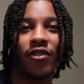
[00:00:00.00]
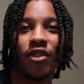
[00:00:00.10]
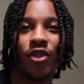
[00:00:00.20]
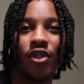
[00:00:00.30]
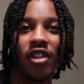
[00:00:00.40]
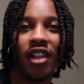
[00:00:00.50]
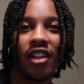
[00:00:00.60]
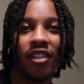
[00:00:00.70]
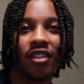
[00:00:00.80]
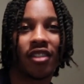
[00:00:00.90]
bye.
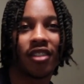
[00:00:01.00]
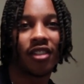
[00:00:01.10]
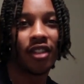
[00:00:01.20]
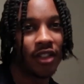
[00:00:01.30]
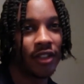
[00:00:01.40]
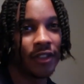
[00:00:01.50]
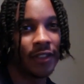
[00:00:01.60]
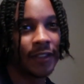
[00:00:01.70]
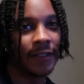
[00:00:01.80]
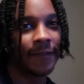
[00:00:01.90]
Later. You
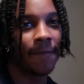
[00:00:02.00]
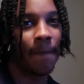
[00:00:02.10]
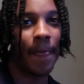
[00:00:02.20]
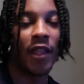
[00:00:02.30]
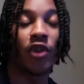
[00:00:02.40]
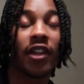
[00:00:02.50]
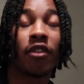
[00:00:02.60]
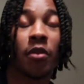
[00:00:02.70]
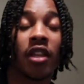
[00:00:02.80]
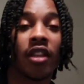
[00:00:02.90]
won't be here
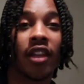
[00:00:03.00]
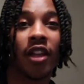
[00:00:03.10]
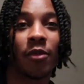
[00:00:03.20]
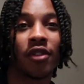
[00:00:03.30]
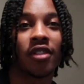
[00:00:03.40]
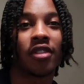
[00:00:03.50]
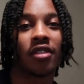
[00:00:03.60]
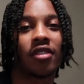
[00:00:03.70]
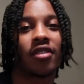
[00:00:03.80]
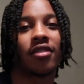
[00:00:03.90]
later.
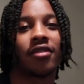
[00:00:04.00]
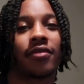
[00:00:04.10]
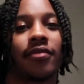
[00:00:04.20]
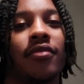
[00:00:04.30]
No,